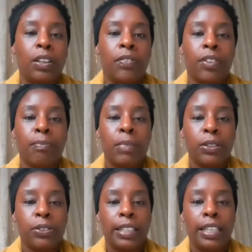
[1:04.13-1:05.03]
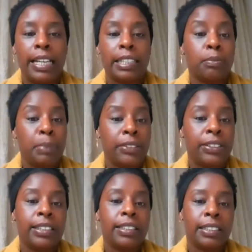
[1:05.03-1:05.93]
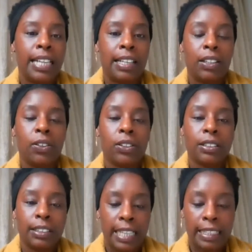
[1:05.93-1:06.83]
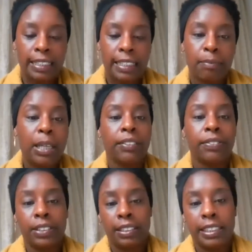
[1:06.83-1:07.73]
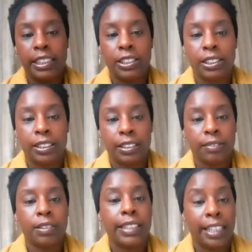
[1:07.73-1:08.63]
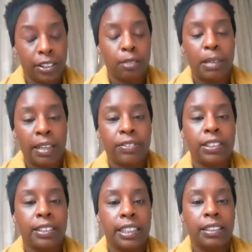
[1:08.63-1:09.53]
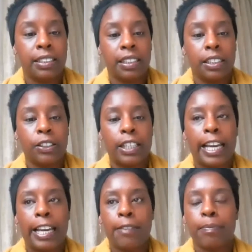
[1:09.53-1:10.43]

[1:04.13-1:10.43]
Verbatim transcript: of the most experienced and long standing mindfulness teachers, secular mindfulness teachers in the UK.